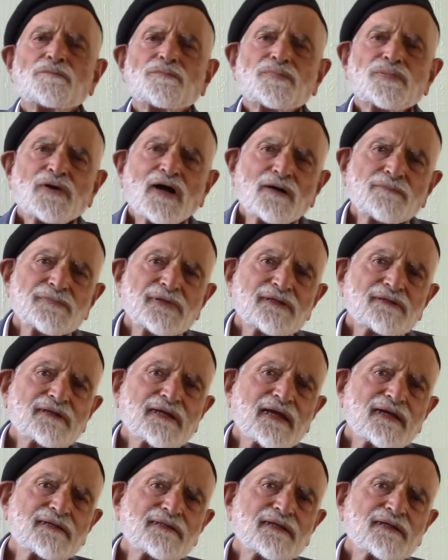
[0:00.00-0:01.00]

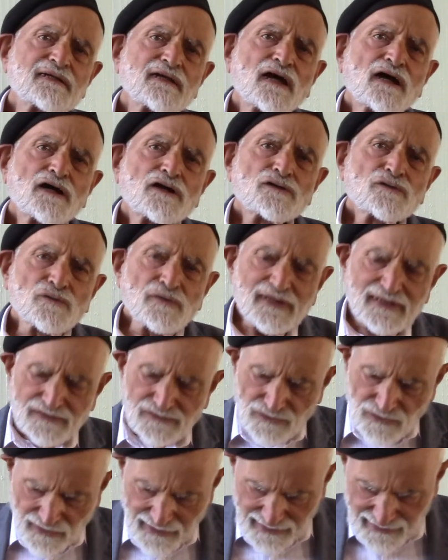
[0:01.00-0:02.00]
promulgating green
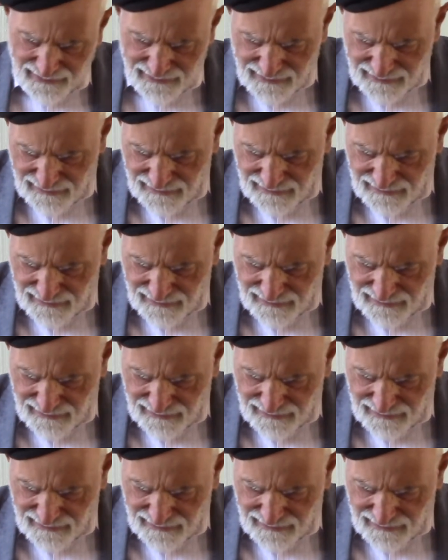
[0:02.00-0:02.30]
drinks.